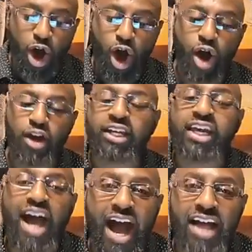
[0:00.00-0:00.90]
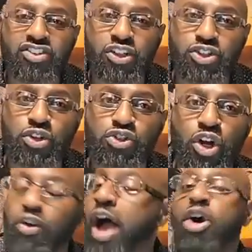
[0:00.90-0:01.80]
on
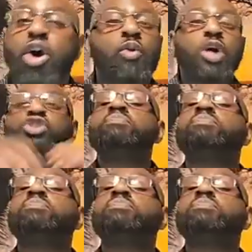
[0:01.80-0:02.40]
constitutional grounds, which